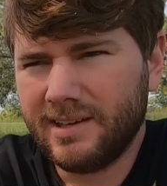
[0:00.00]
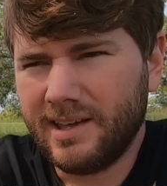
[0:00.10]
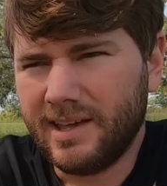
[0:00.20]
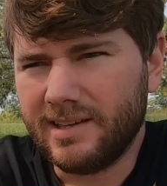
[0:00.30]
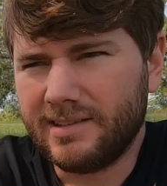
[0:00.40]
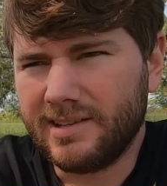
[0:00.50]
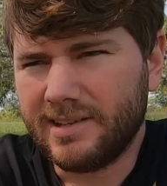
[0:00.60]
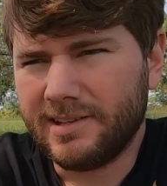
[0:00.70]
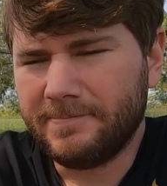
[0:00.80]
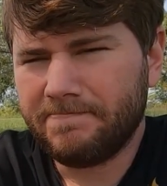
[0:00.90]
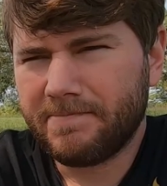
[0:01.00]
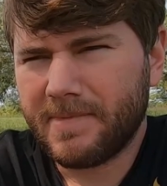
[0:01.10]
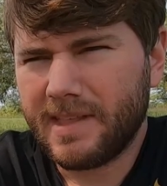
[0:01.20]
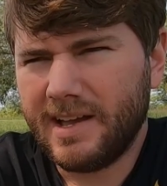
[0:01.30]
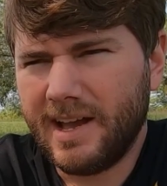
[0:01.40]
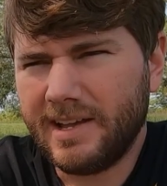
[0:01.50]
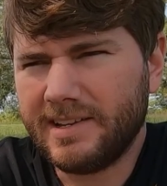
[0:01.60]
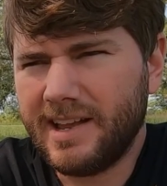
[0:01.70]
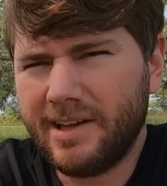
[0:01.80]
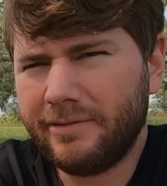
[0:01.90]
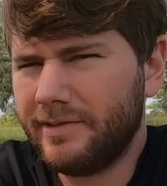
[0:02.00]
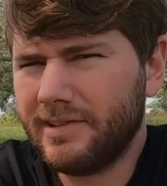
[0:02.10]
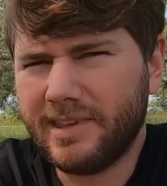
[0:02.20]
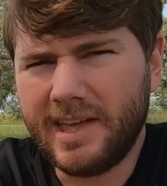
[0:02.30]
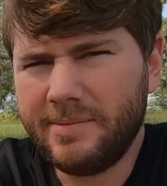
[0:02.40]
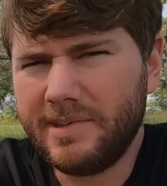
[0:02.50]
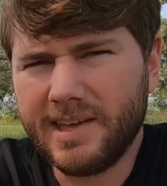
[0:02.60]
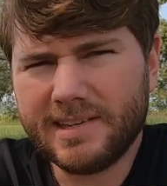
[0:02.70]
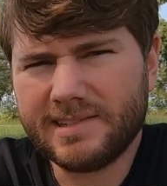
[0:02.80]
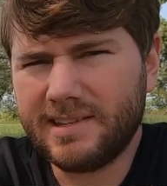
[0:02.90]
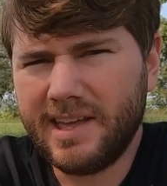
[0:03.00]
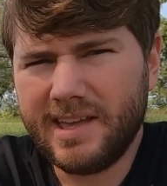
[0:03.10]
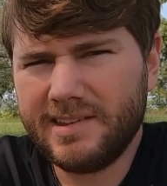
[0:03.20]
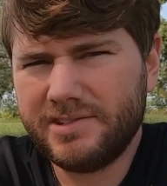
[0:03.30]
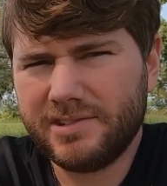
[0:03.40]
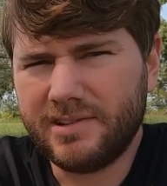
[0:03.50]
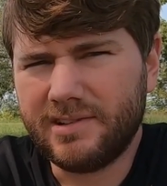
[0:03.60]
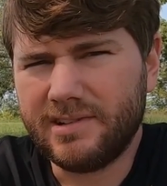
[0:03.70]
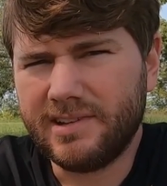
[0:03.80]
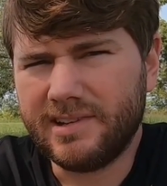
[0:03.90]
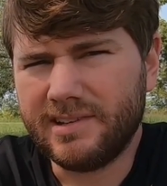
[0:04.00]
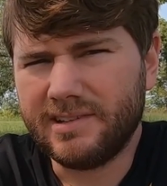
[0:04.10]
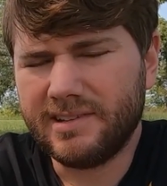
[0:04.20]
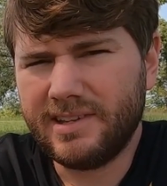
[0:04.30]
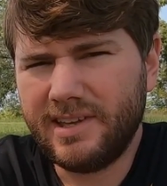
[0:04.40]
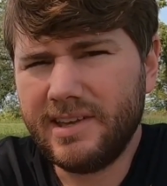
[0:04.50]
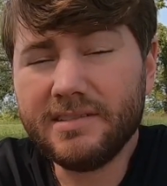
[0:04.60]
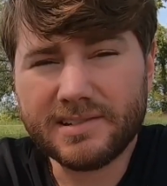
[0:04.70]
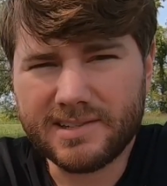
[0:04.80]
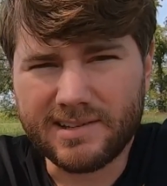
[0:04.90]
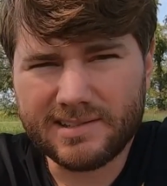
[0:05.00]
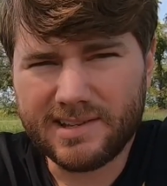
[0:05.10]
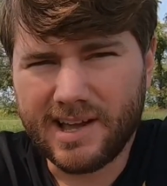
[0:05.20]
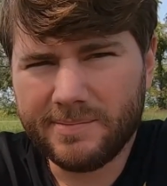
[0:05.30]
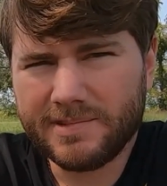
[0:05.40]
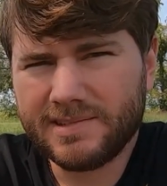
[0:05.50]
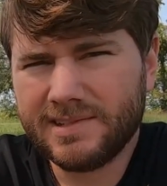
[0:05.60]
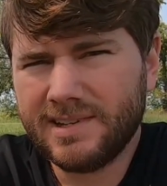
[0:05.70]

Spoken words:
And I did not feel the ABS engage on either set of stops.